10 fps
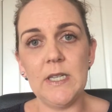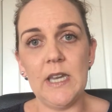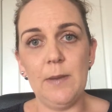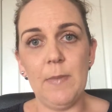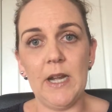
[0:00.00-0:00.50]

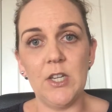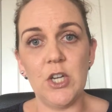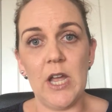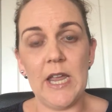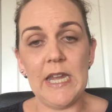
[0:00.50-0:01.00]
team
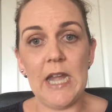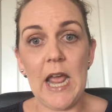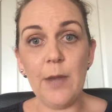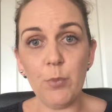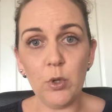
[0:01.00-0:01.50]
manager in
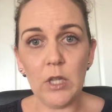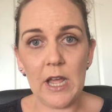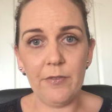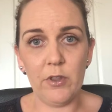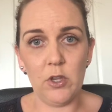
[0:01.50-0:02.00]
April
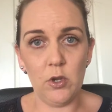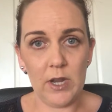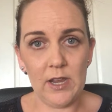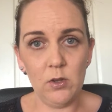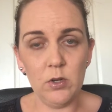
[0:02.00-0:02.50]
after the
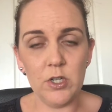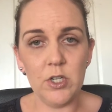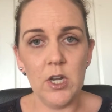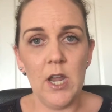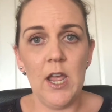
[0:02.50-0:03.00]
UK
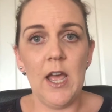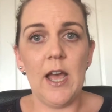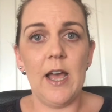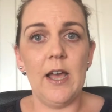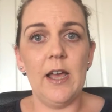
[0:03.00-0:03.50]
launch,
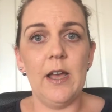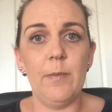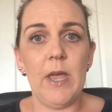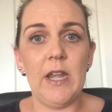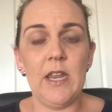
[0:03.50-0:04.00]

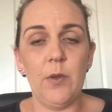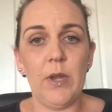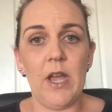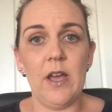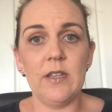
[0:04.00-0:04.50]
and here
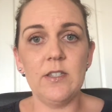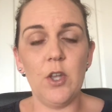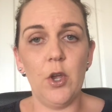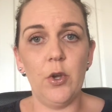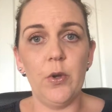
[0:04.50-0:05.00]
we are.
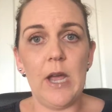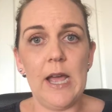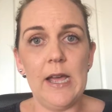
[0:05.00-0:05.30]
So,